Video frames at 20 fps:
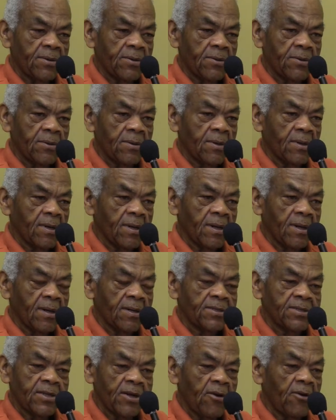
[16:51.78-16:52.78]

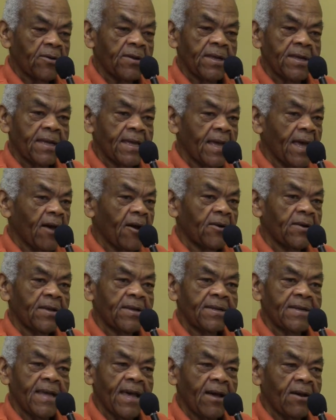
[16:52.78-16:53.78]
to Cherokee
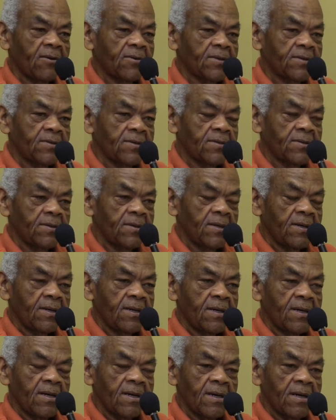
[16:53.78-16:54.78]
County, down to
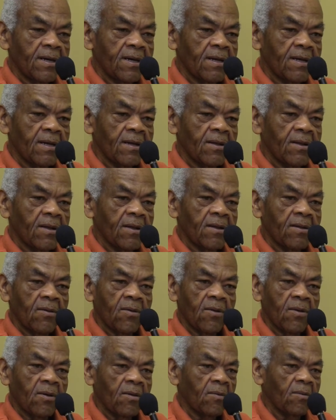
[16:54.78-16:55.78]

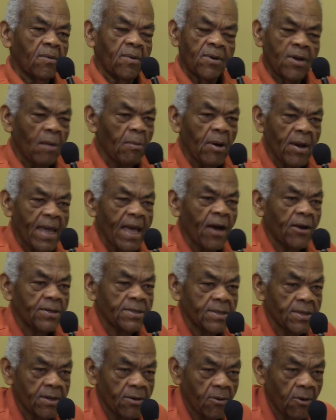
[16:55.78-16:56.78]
a number of
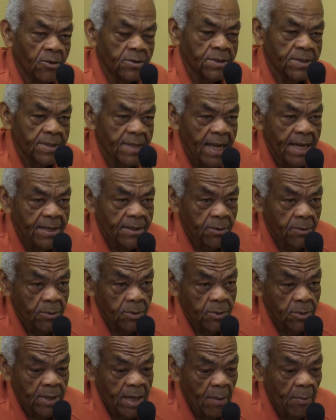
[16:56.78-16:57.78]
counties across the state
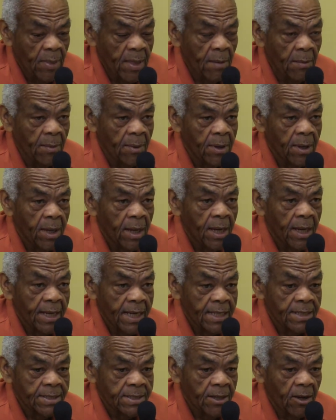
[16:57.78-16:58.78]
to help them
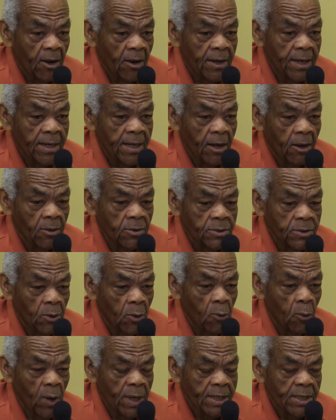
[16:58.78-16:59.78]
get started, and
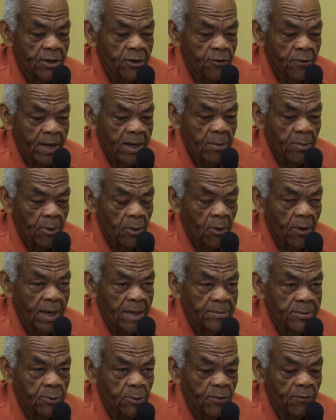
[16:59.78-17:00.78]
also worked in training
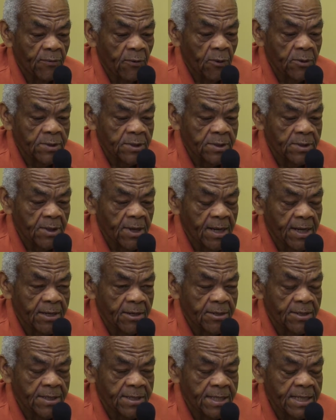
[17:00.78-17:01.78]
programs with folks
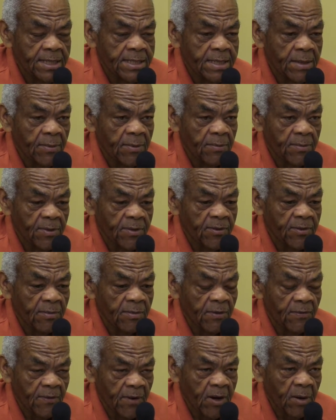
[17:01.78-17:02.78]
to teach them
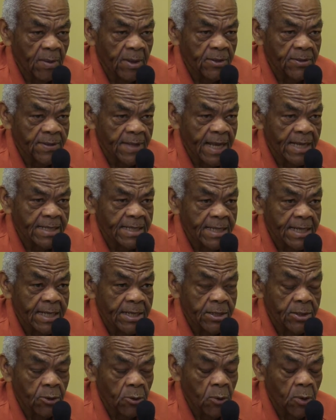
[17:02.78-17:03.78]
some of the fundamental things they need
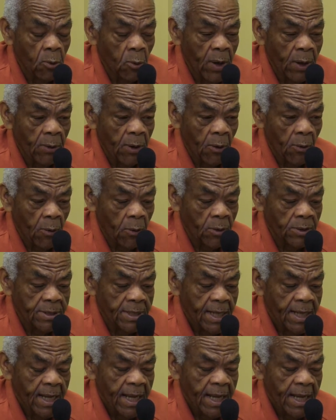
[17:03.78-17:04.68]
to do and work with growers,